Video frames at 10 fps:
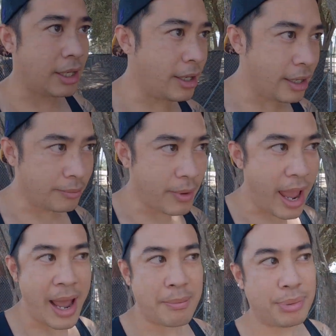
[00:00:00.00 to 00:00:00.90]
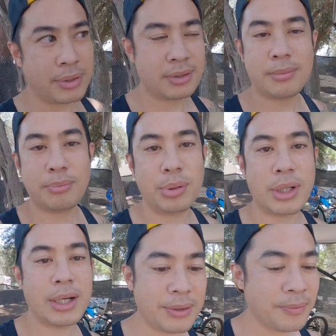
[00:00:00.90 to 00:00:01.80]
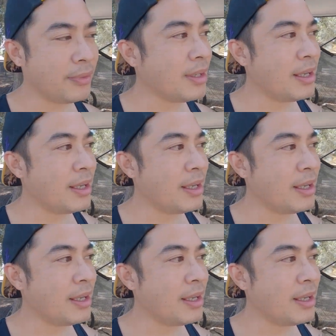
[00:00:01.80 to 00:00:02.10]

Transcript: uh, amp plug,